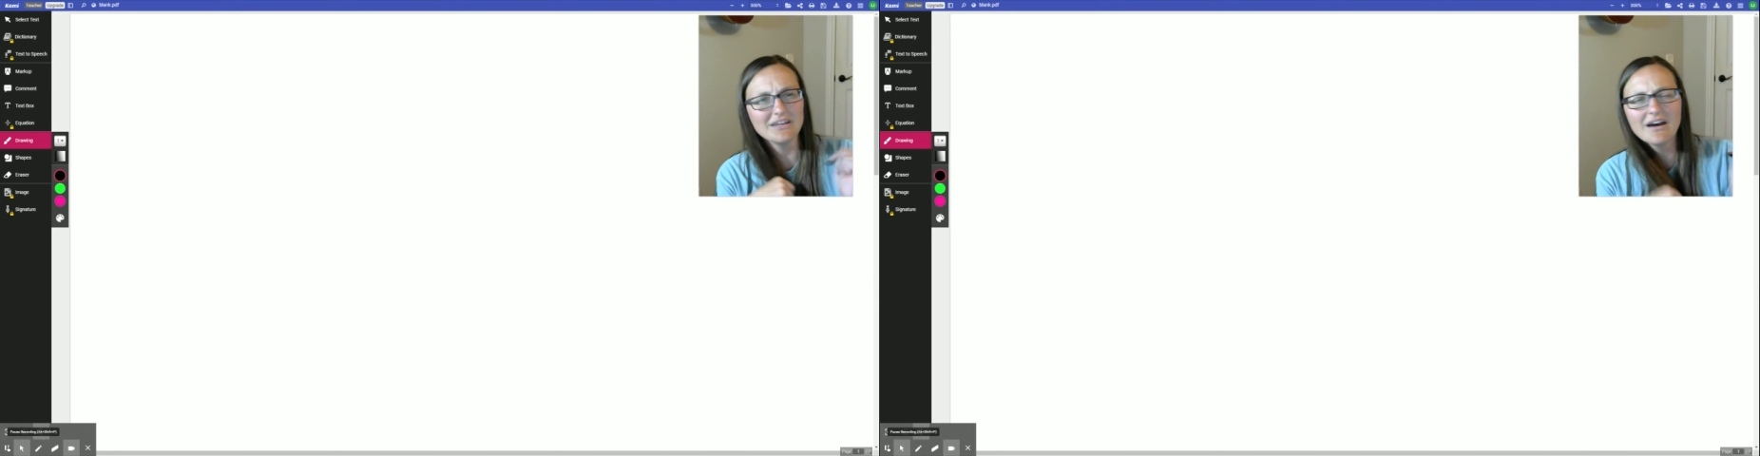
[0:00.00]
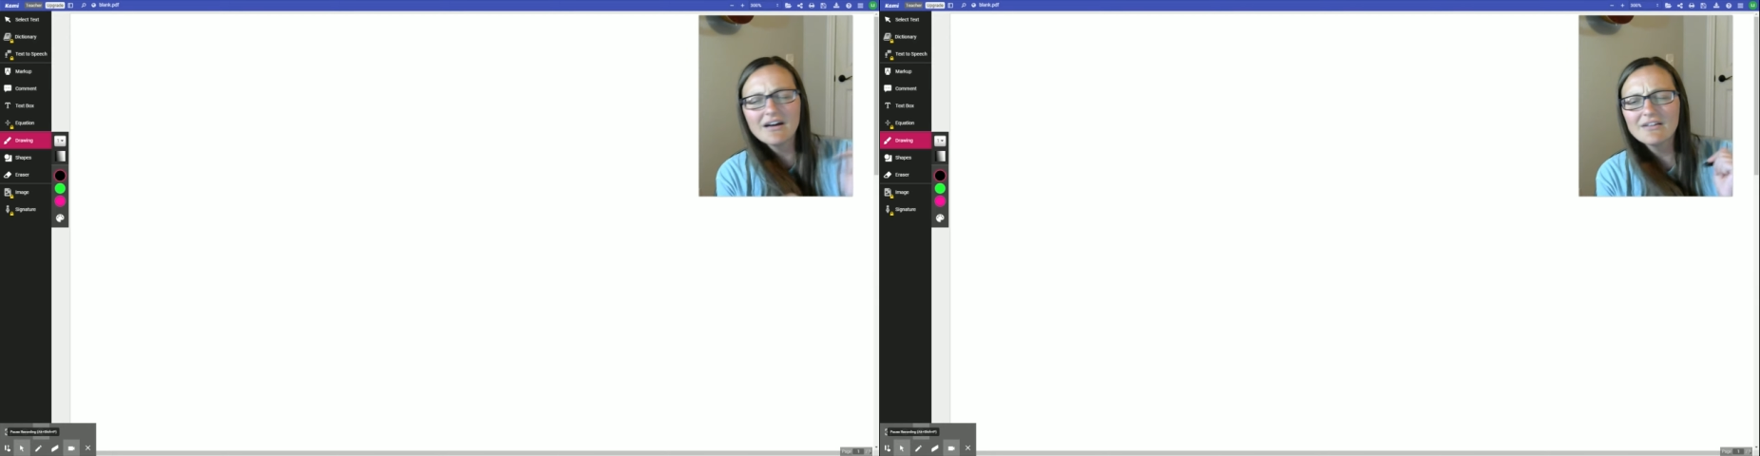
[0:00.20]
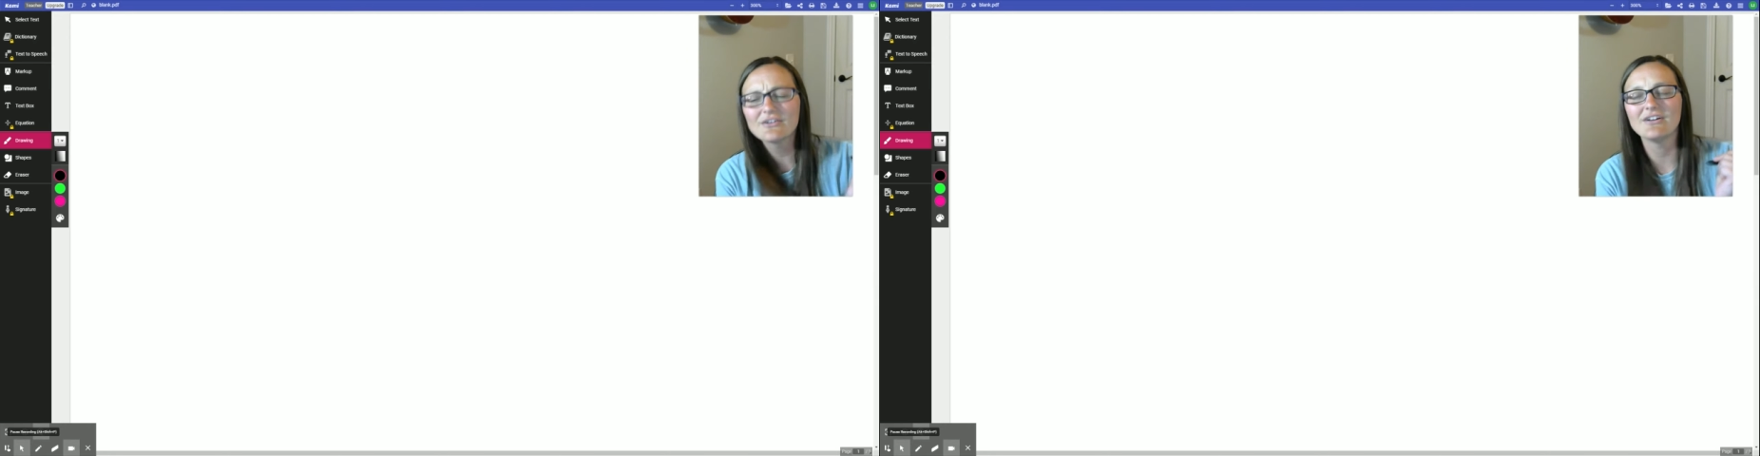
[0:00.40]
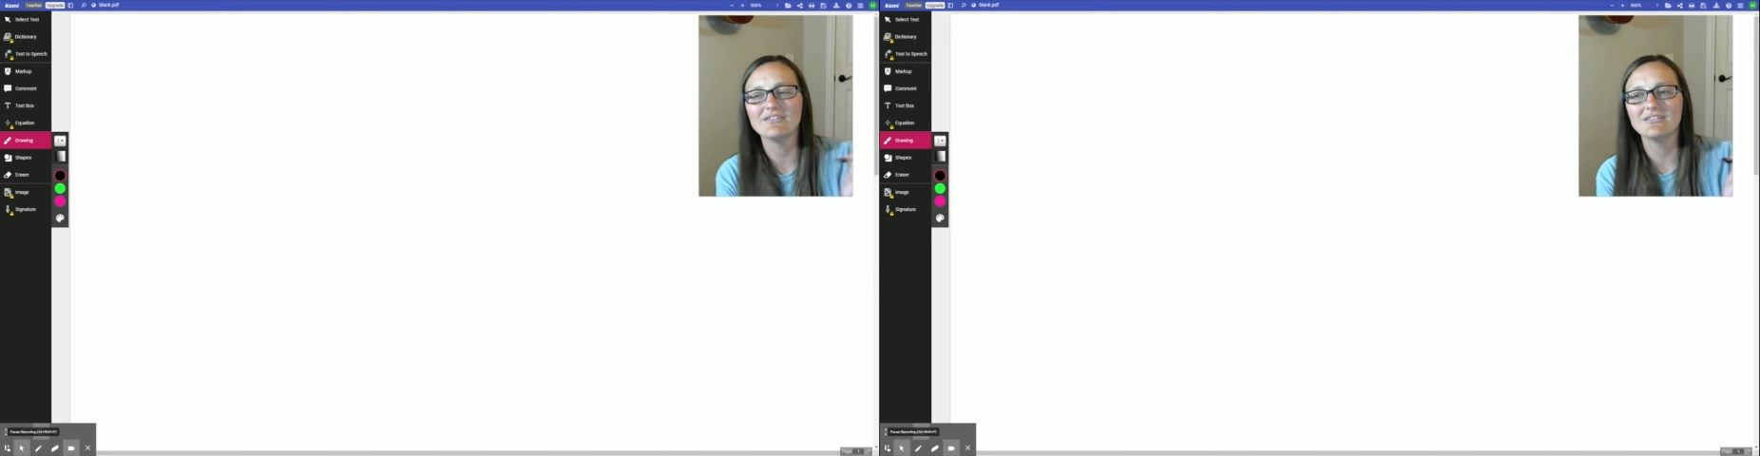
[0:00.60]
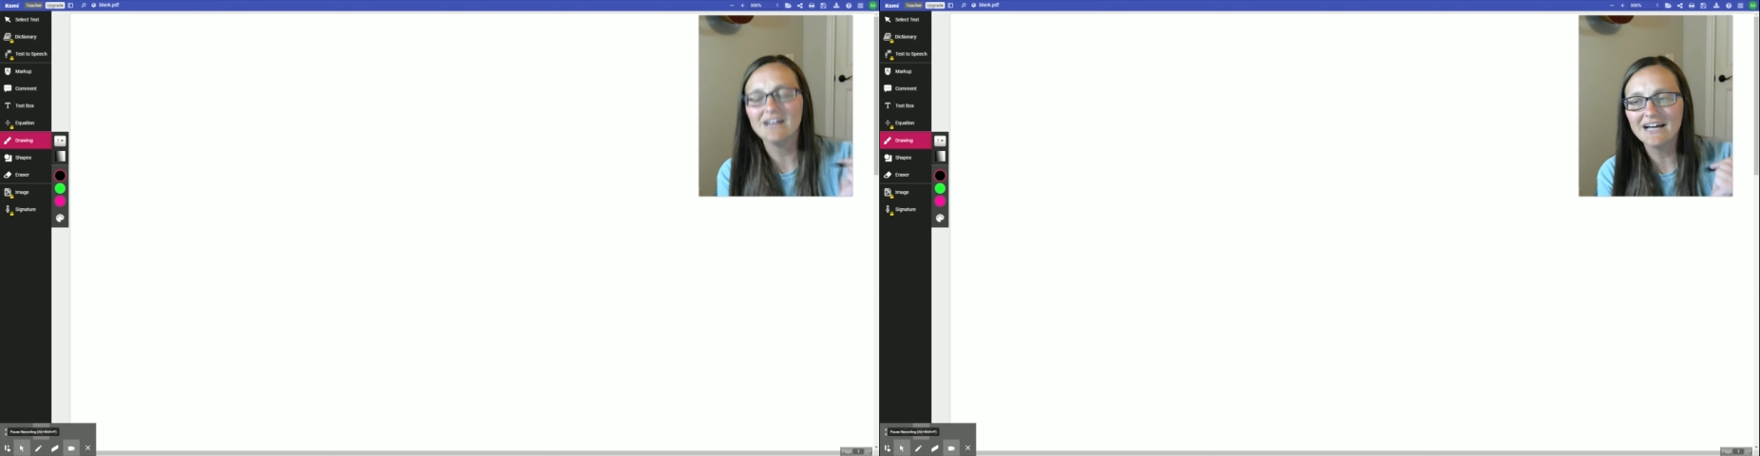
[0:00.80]
color a
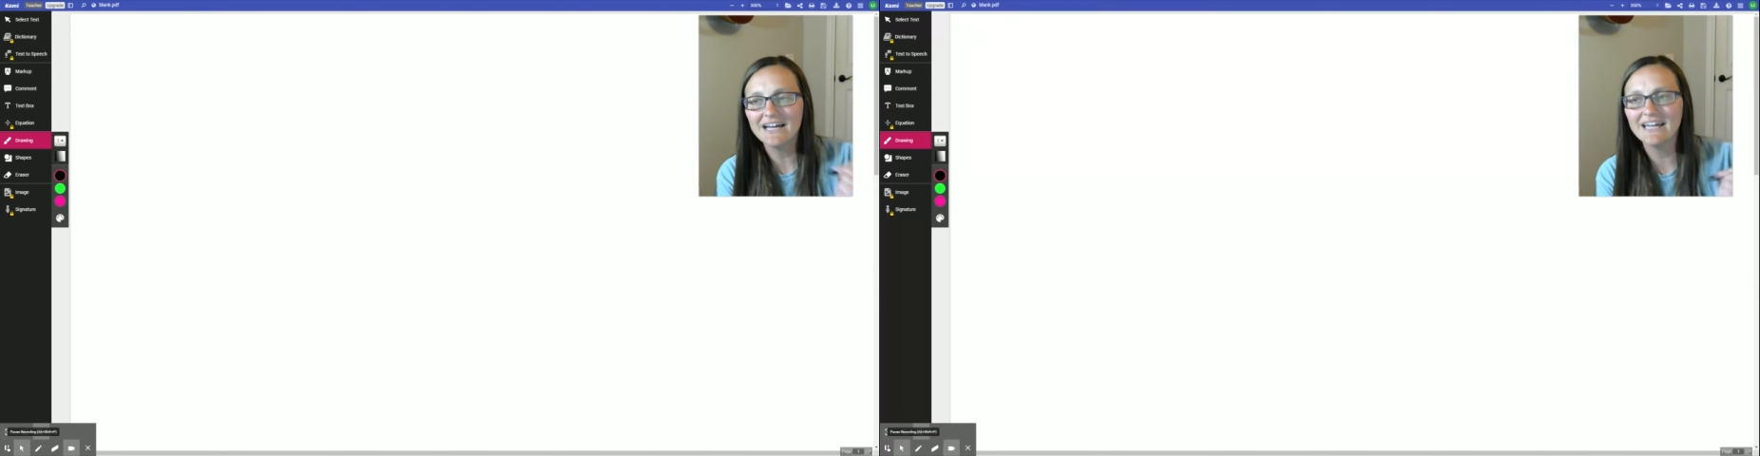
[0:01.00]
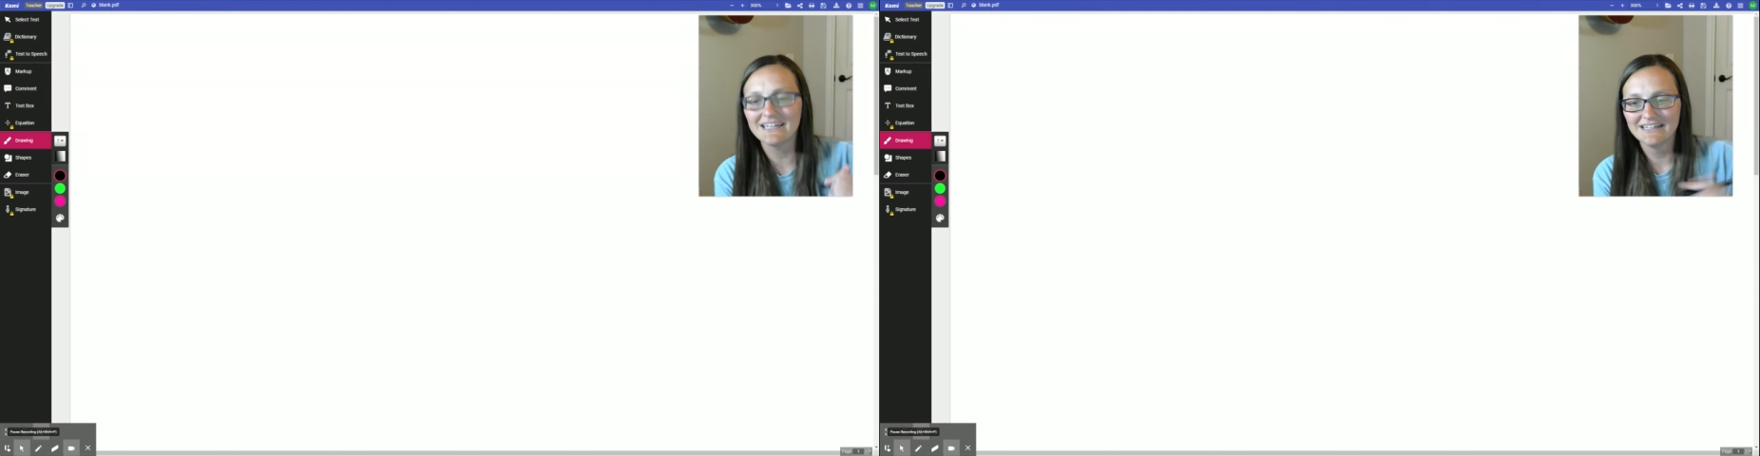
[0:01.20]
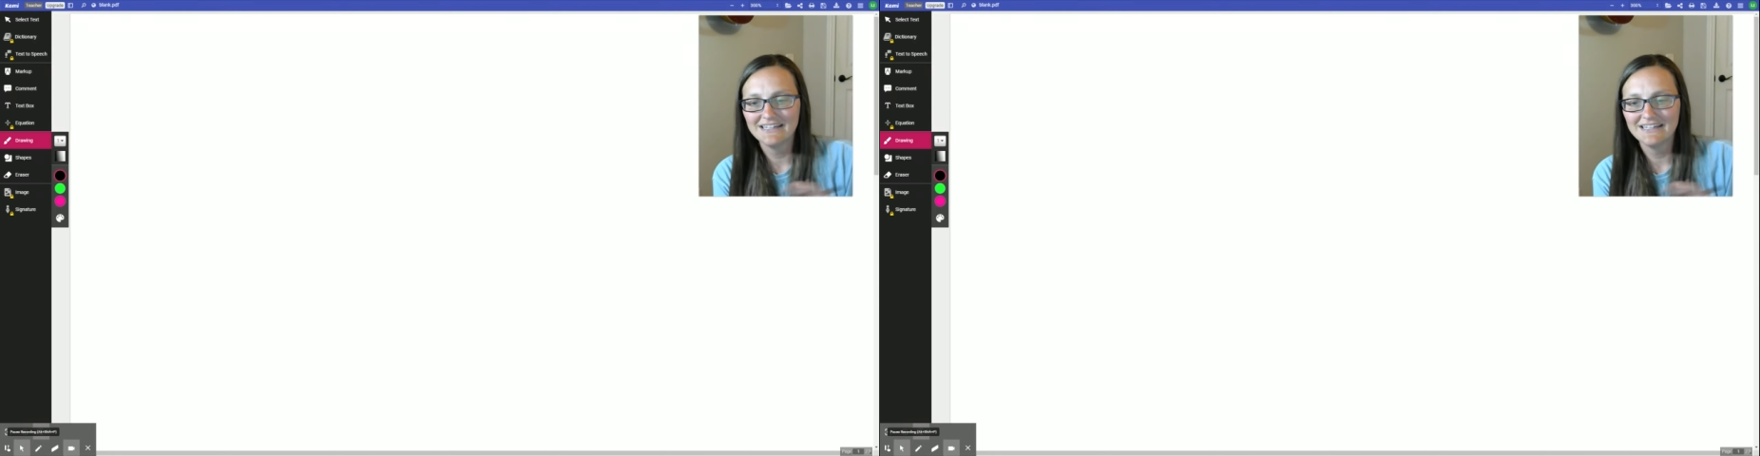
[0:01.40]
lot,